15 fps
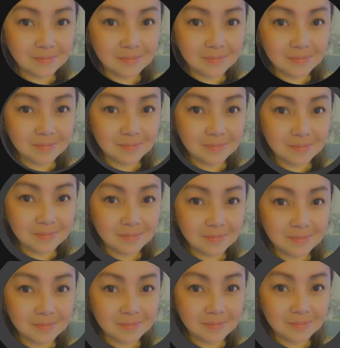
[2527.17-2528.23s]

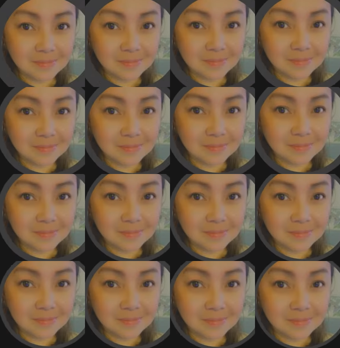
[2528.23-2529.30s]
Believing that
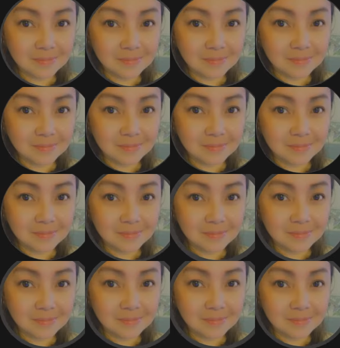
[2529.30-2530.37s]
life is
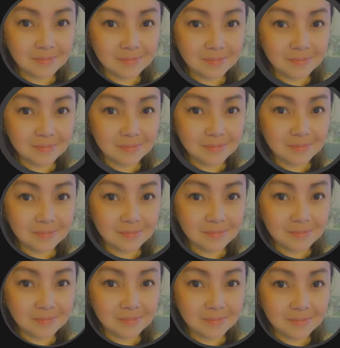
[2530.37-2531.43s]
a neat little
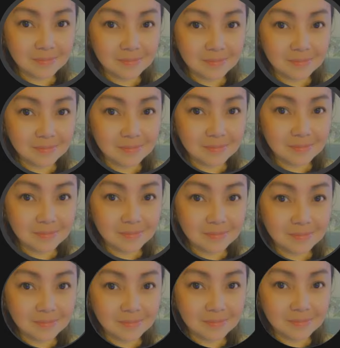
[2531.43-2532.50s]
package
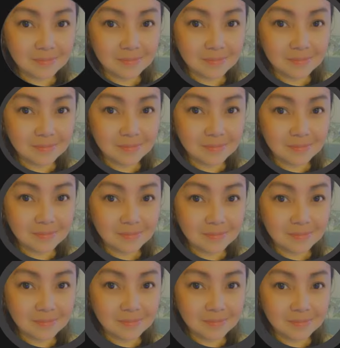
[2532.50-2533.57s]
I hold
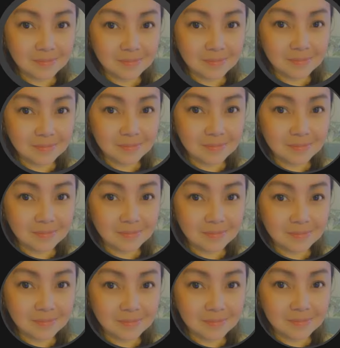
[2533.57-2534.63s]
in my
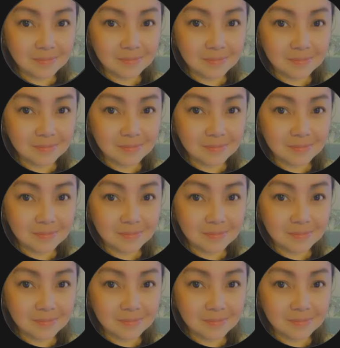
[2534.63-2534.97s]
hand.